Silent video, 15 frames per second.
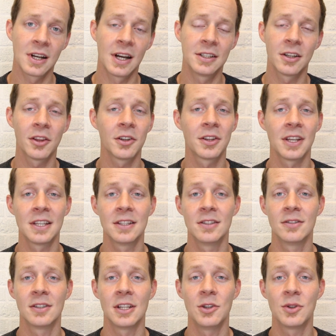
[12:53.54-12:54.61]
Another
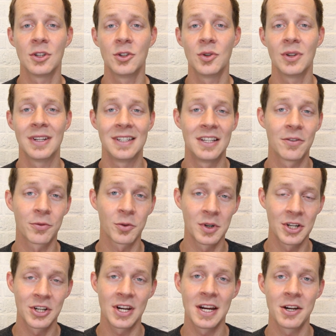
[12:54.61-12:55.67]
thing that you can do to
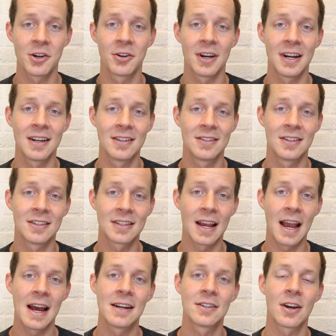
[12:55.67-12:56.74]
differentiate your grades is
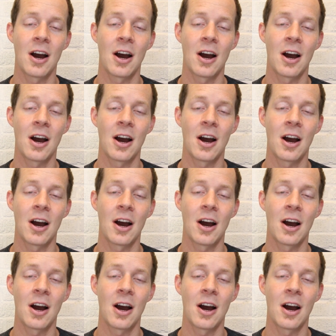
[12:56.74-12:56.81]
add